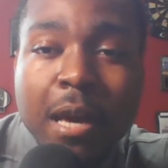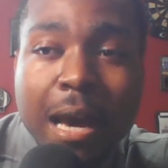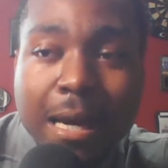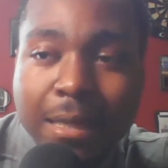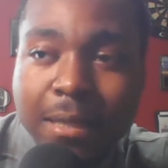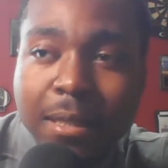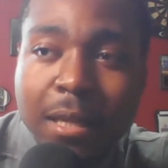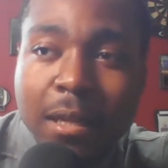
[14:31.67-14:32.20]

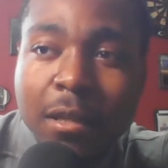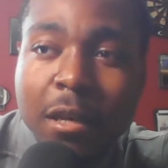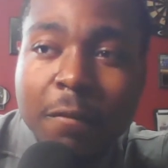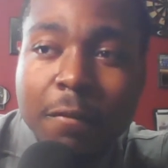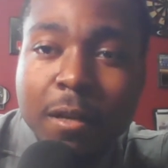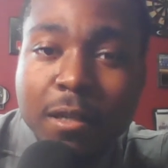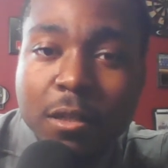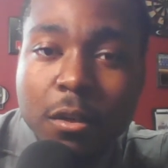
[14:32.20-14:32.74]
Has he done
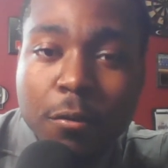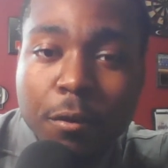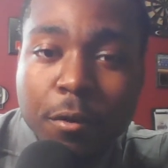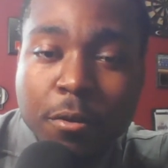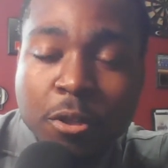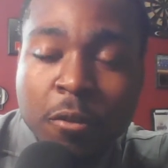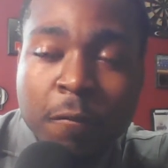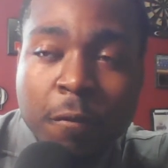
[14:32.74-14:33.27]
enough in his
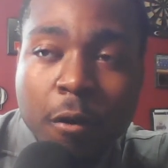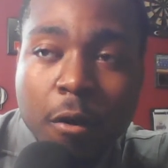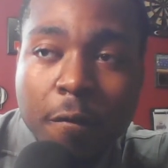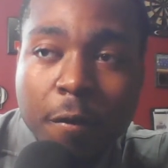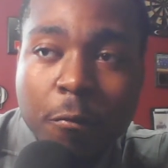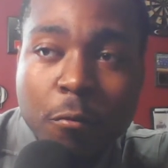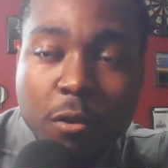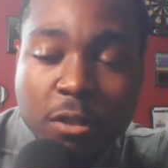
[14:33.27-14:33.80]
career so far?
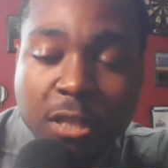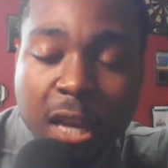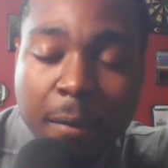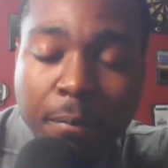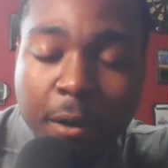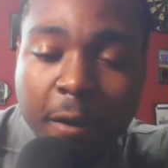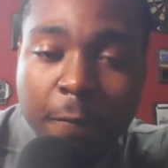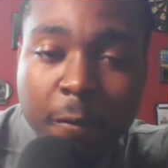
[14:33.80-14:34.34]
If he were to
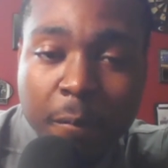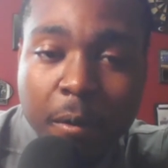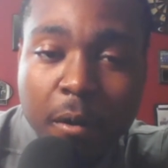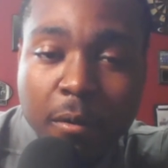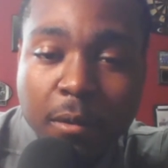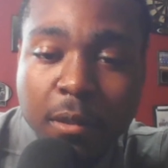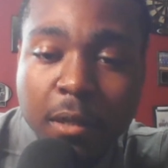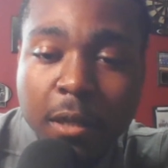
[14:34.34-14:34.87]
stop playing
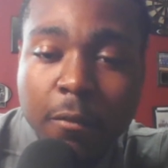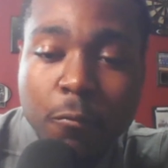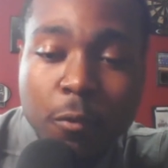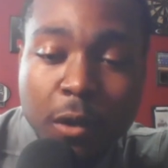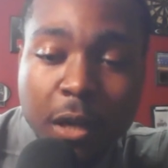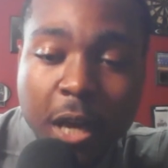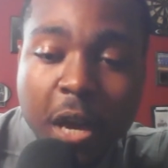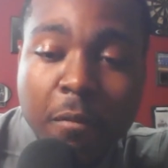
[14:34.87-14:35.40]
football today,
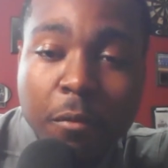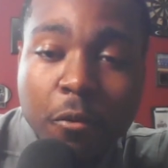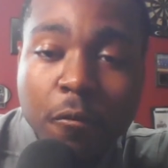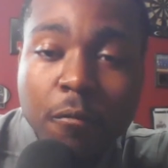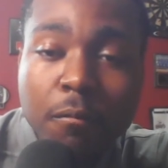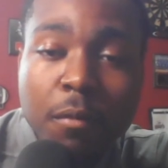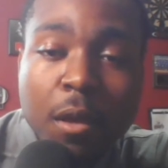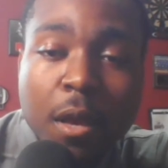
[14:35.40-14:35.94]
would Cam
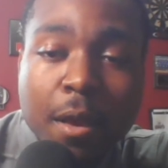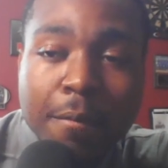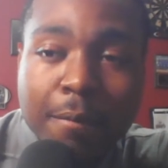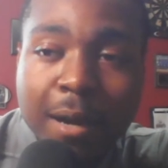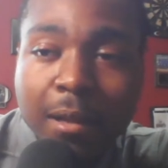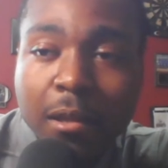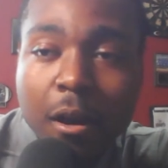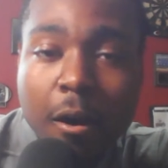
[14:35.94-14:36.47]
Newton
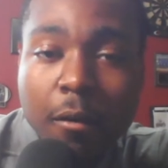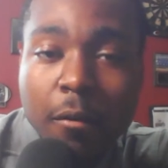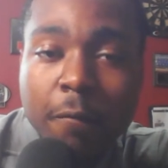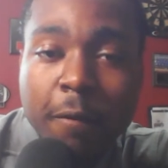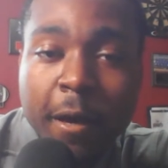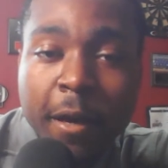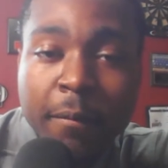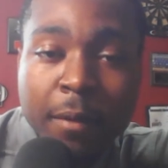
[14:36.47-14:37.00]
make the Hall
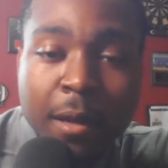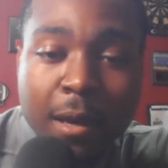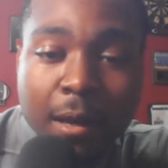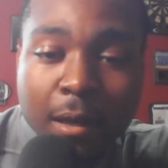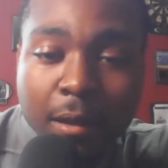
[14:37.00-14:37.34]
of Fame?